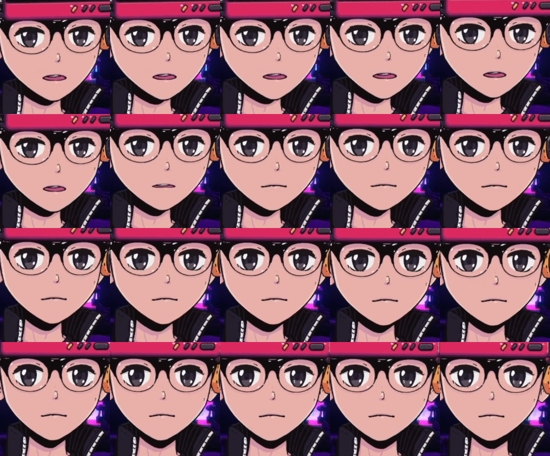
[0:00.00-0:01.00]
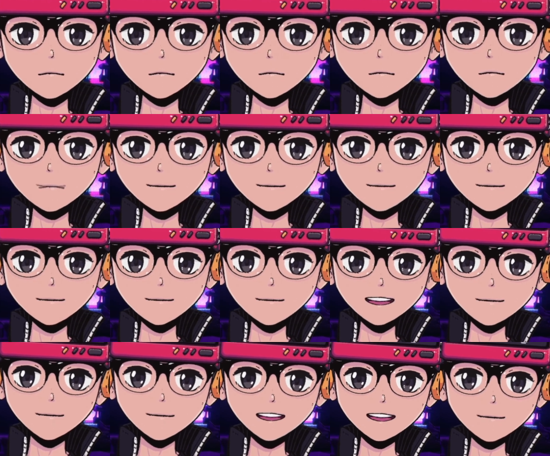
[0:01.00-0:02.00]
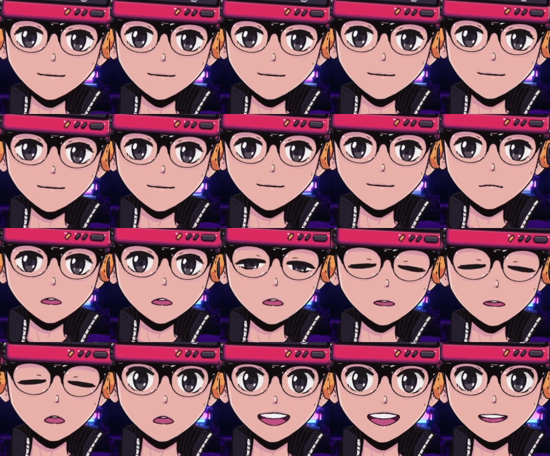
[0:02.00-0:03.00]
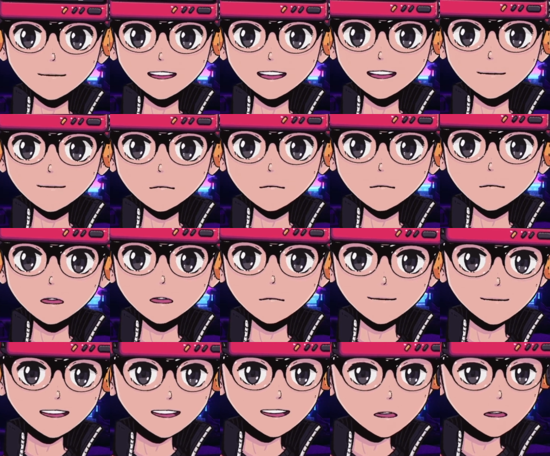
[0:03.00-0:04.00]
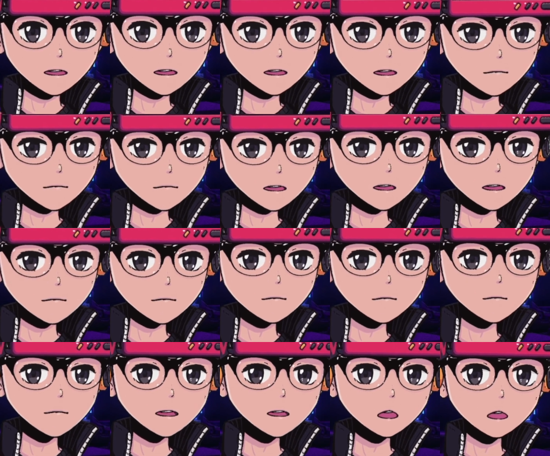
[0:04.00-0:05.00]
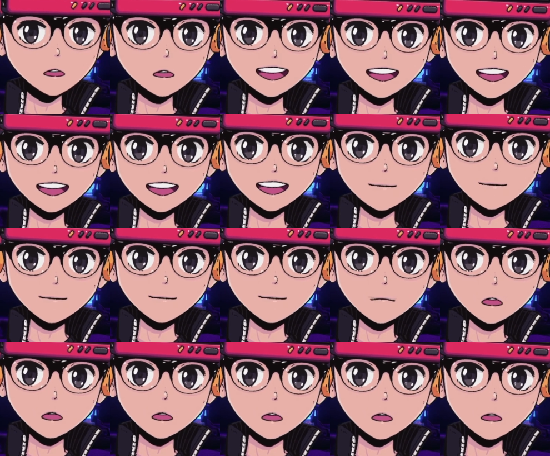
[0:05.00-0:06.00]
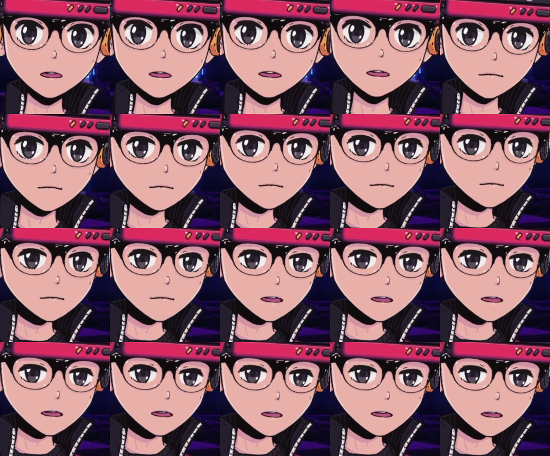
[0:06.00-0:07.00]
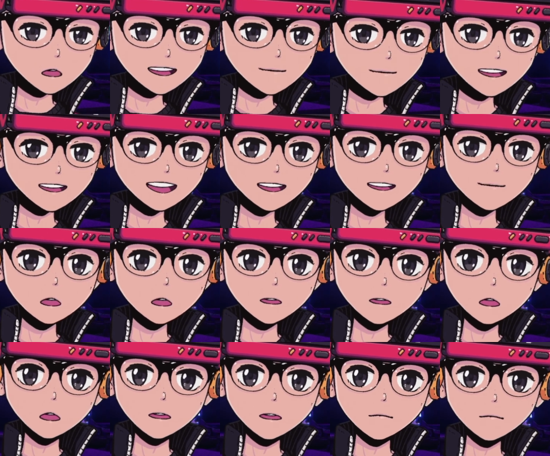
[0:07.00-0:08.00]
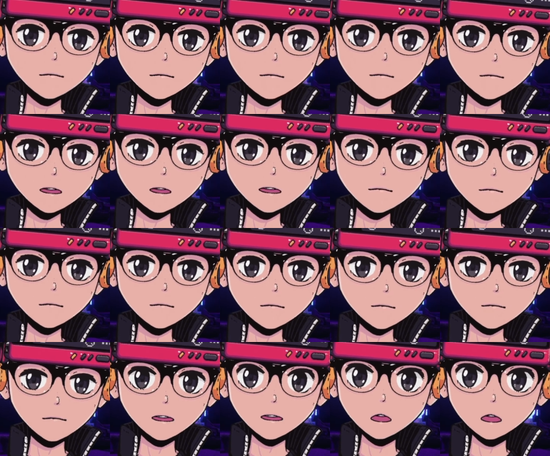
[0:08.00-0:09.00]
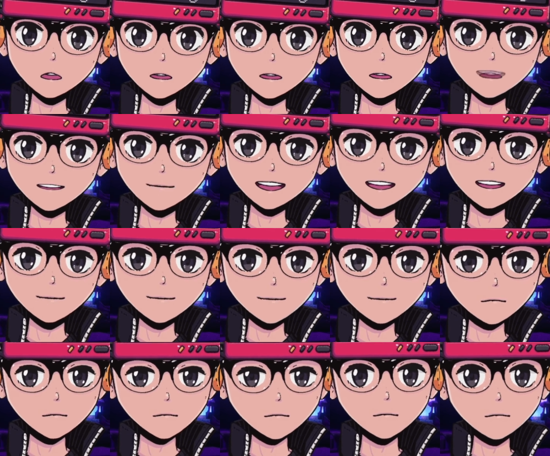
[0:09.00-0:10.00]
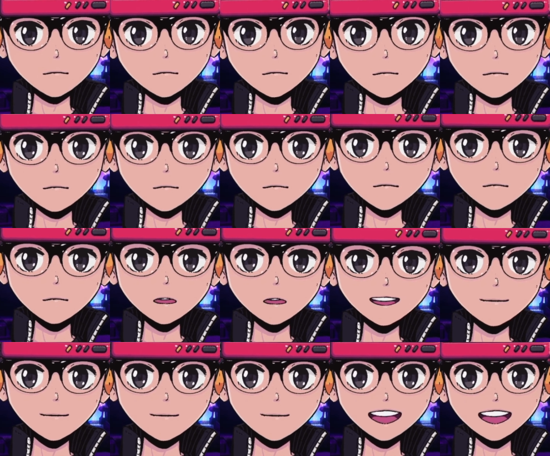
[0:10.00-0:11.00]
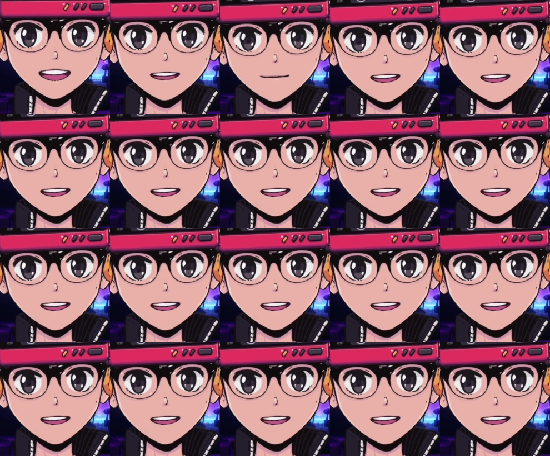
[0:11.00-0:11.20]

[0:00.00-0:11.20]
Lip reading: While we've shown a little bit in sneak peeks in the Discord and teaser trailer, we've still got heaps to go. With that said, our motto is to make sure we make a collection with some really radical